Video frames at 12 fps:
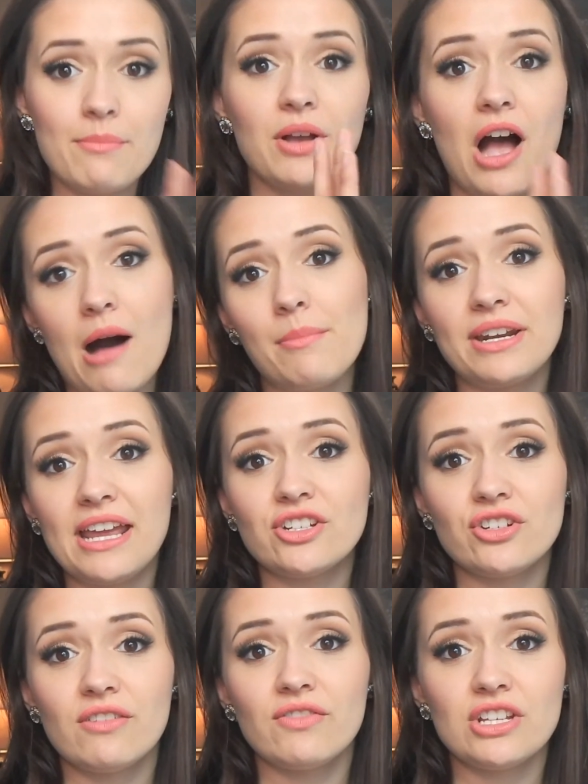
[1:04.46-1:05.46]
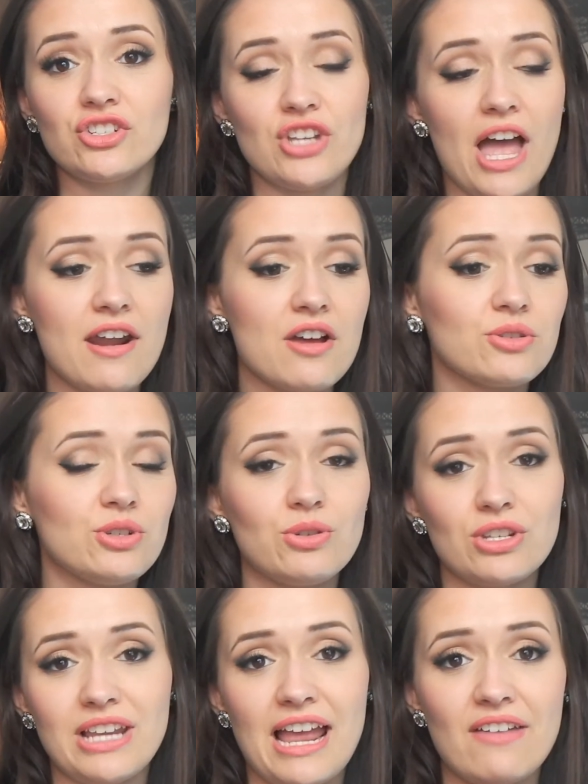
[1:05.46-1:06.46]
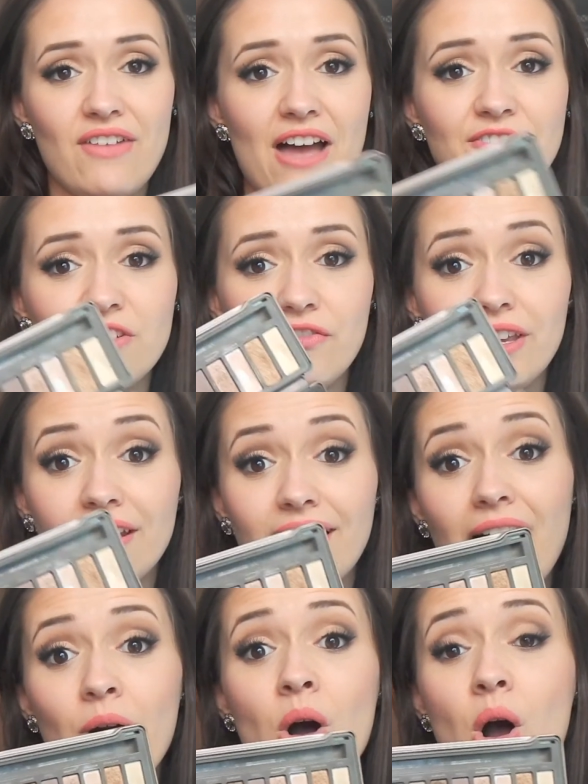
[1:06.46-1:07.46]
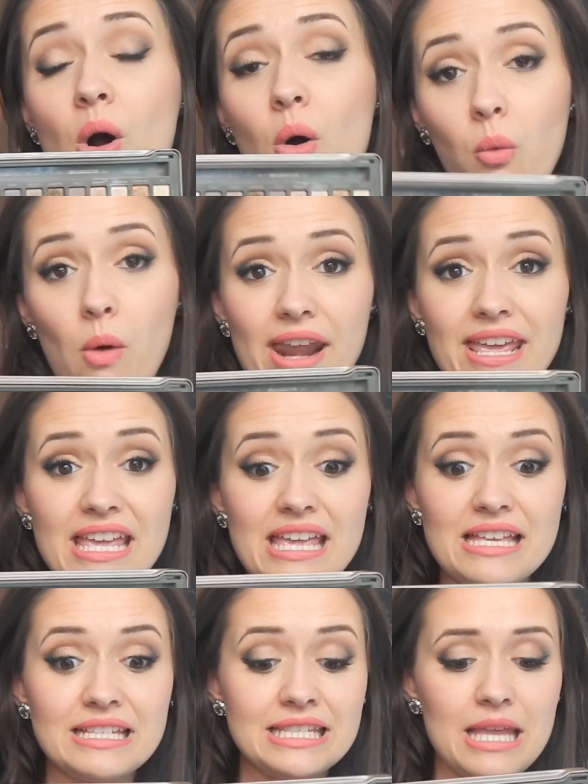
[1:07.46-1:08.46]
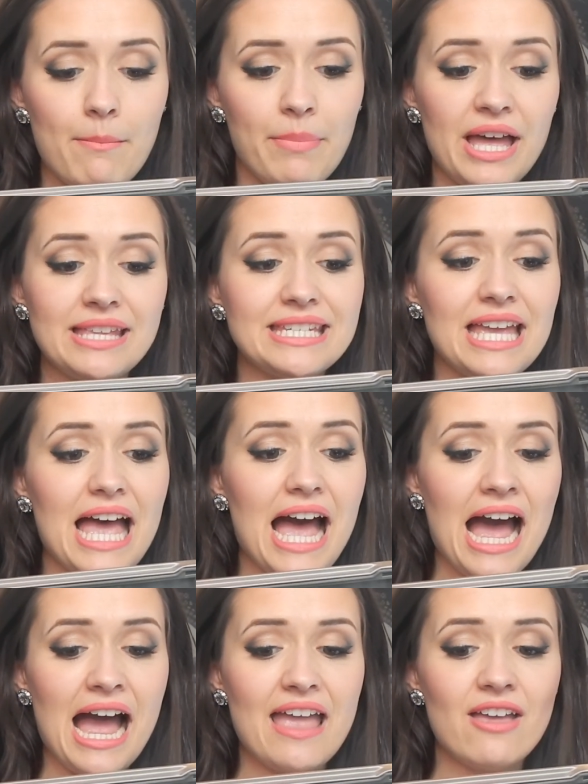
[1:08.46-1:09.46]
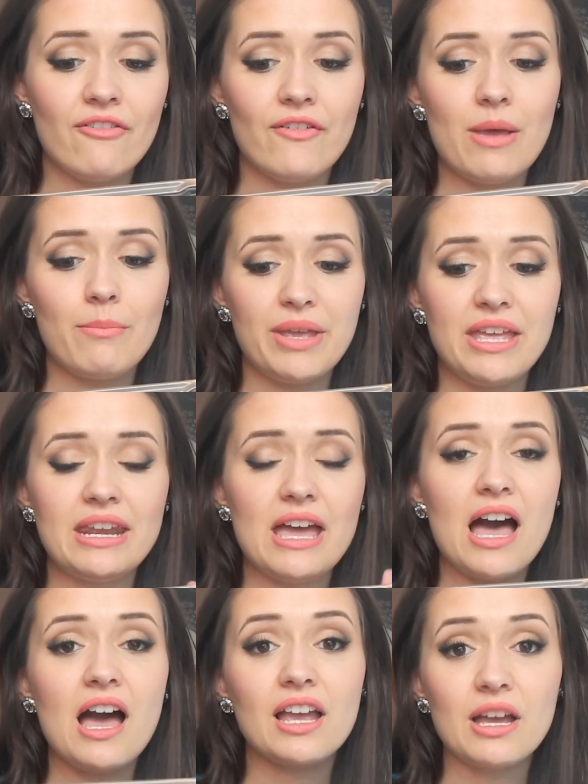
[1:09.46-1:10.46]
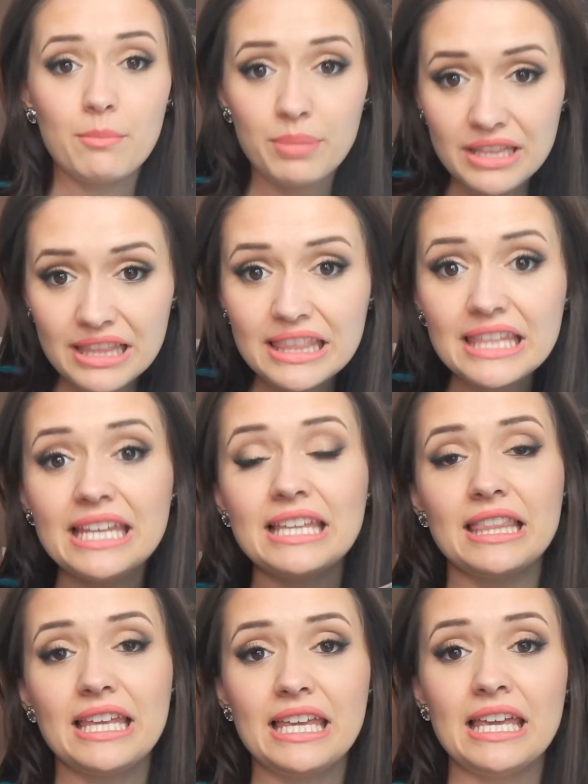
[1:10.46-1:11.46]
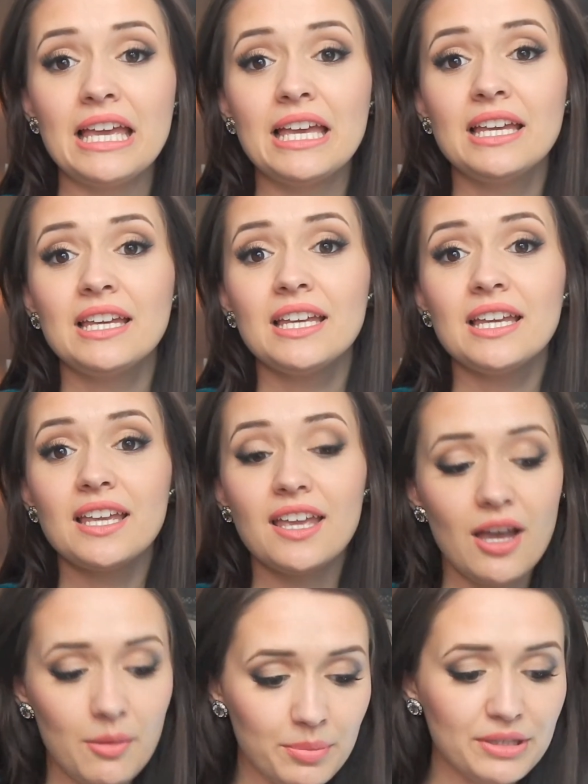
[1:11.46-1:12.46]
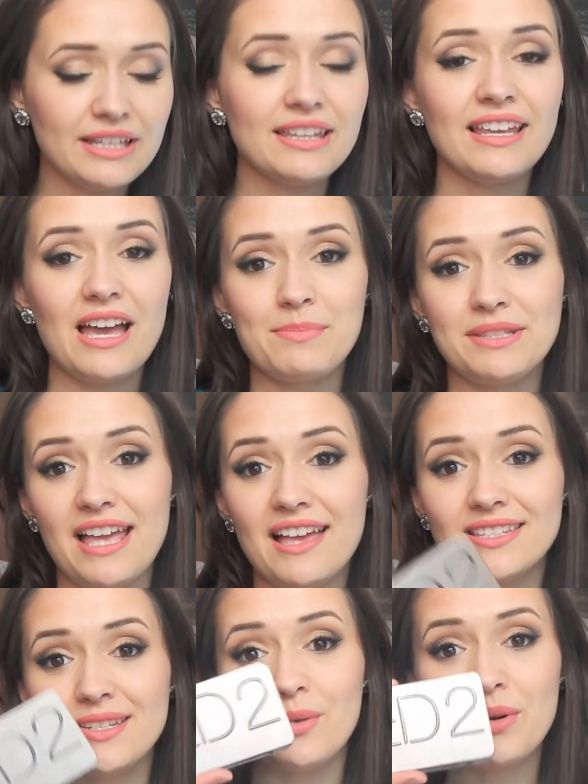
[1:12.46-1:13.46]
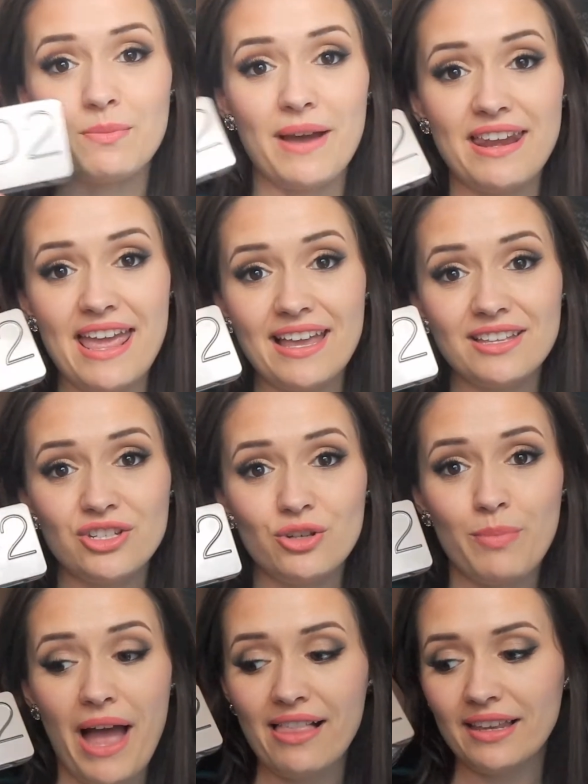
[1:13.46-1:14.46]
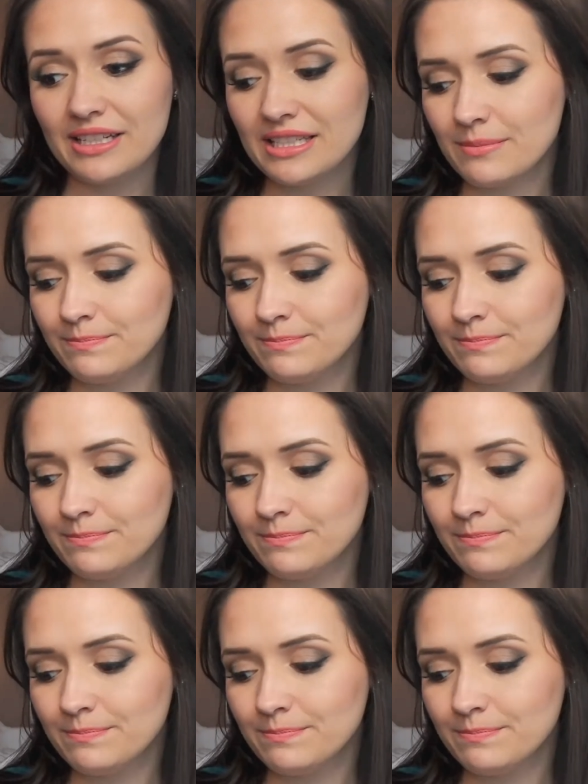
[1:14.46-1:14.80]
combination of these shadows. You just kind of have to figure out what it is. But I have been completely obsessed with my Naked 2 palette.